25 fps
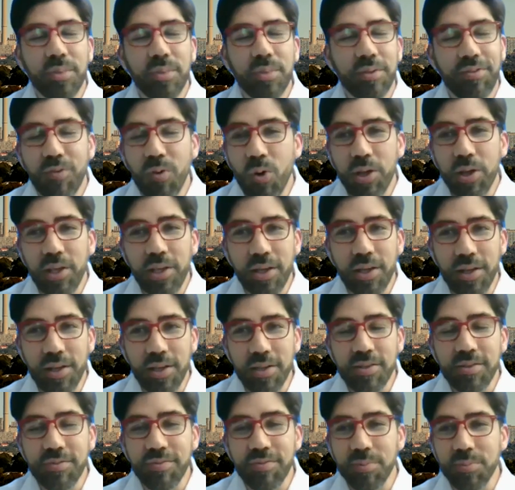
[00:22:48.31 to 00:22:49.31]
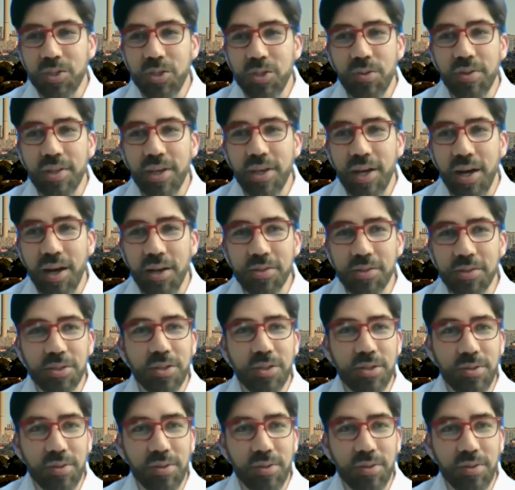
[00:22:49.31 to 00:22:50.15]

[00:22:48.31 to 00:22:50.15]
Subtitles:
4 years, from 2000 to